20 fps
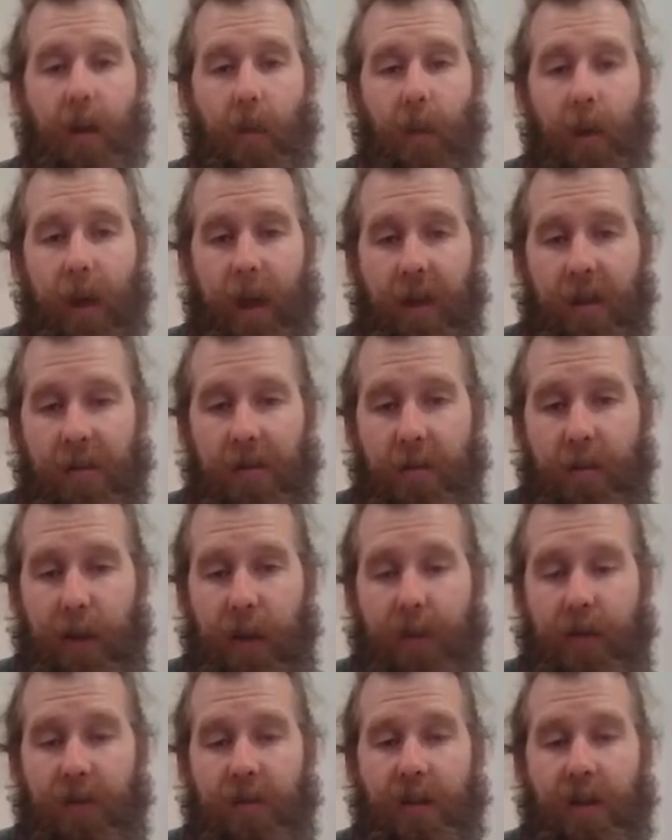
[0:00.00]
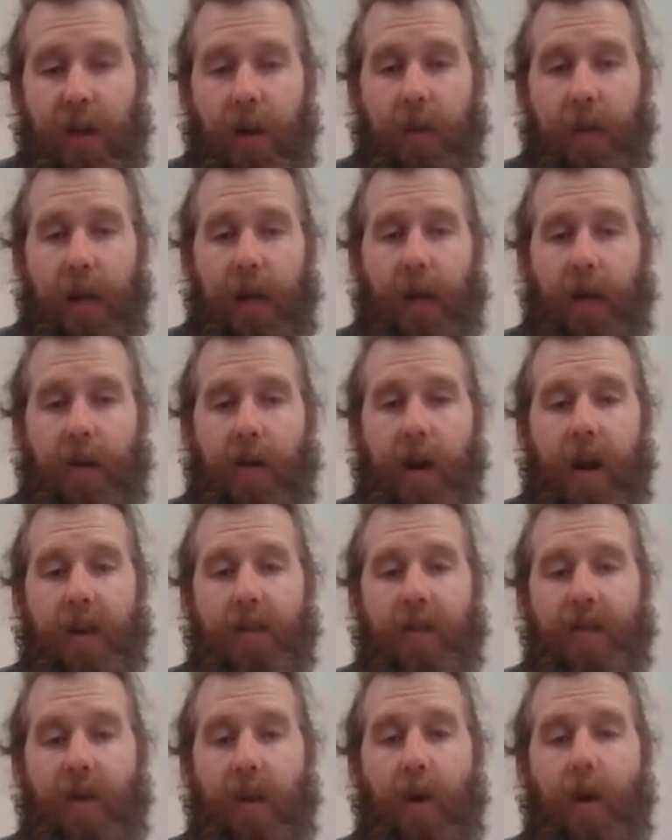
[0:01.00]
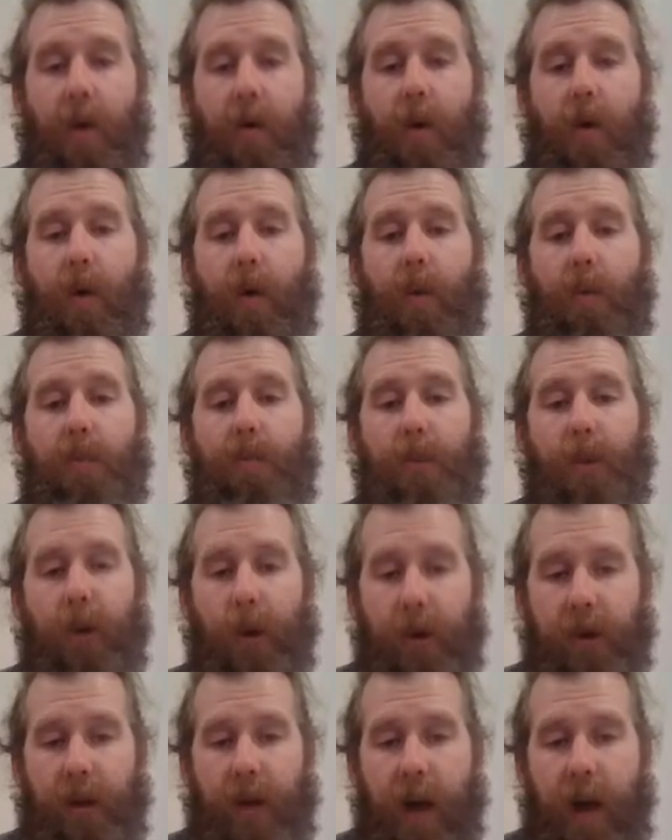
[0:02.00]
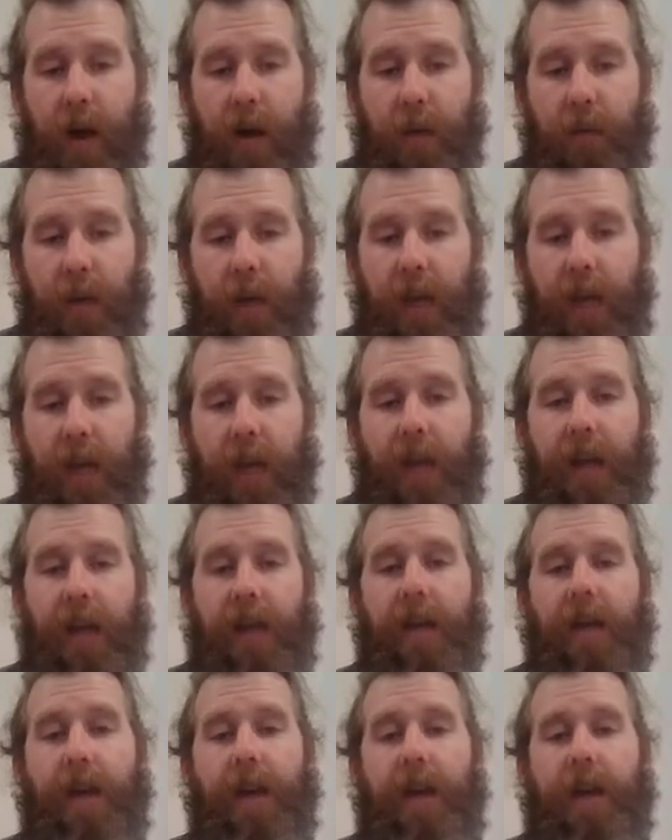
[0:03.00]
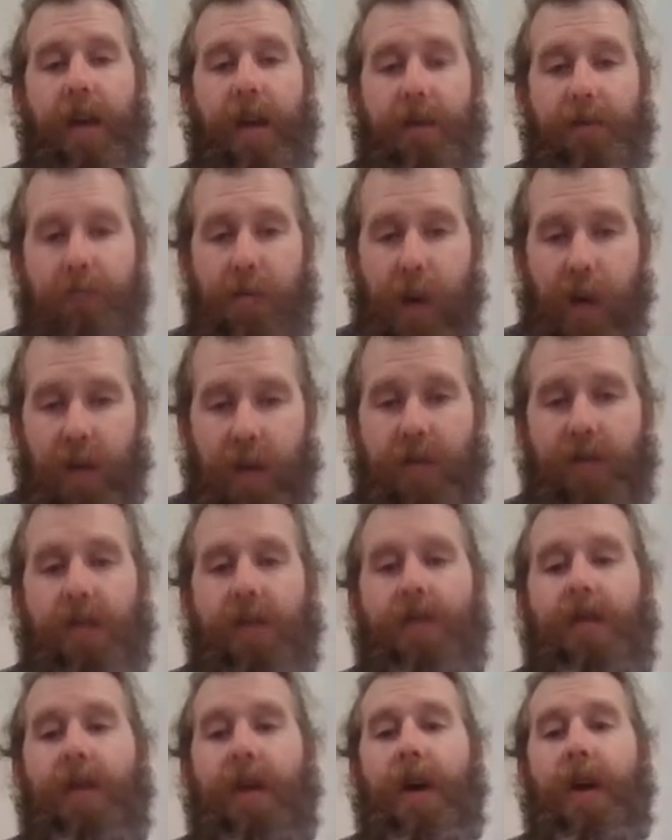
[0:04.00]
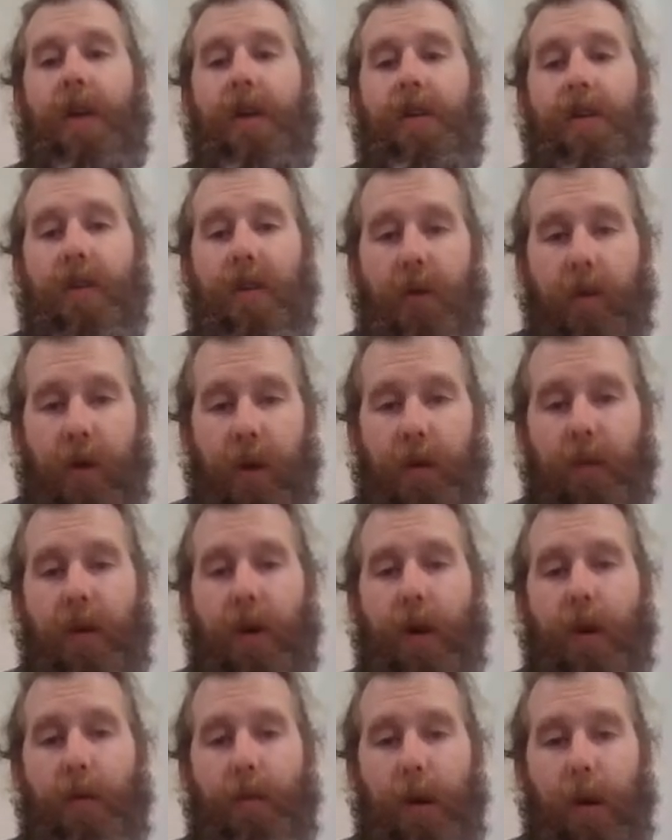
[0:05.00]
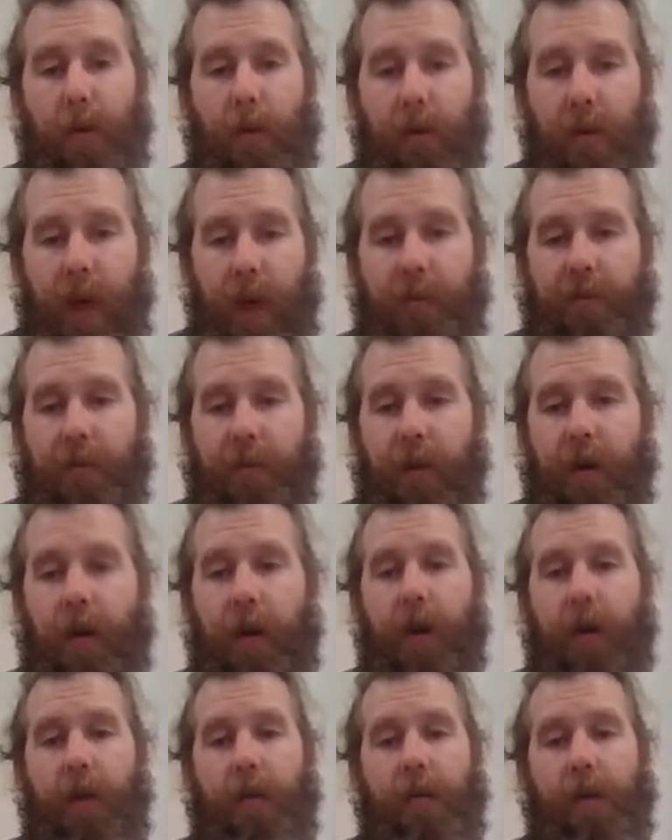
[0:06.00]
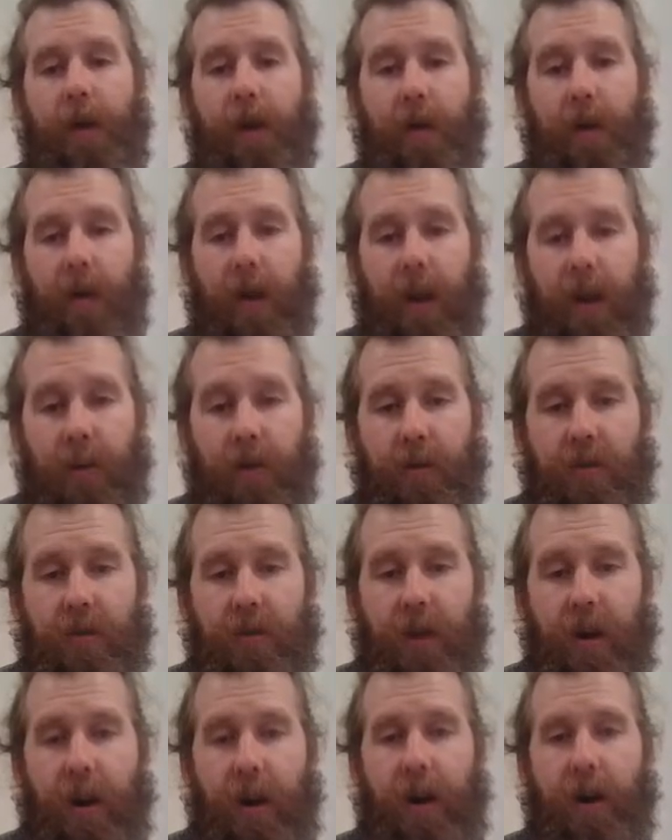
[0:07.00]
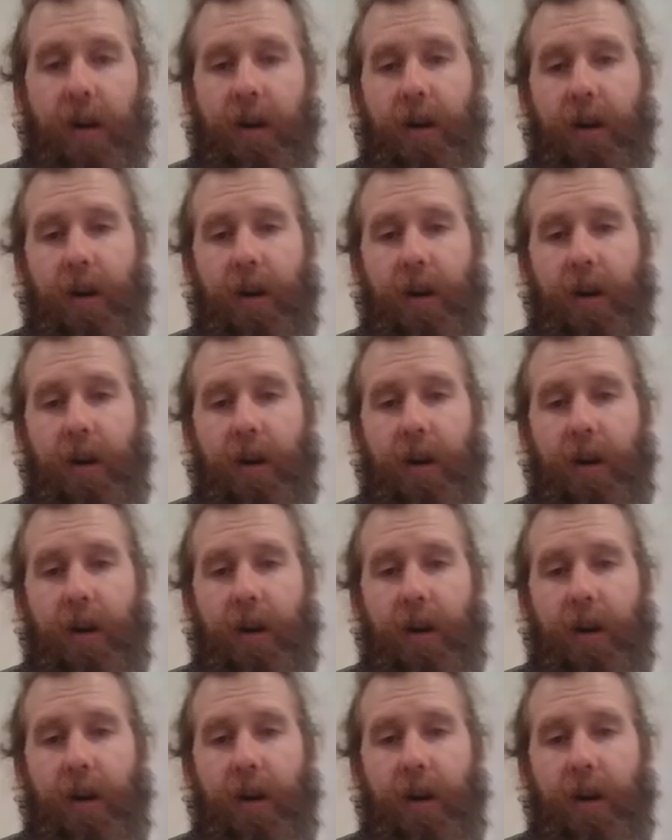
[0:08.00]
We can special summon across the whole board now, and we get enough monsters to do it. We go Purple Nightfall go Yellow Star.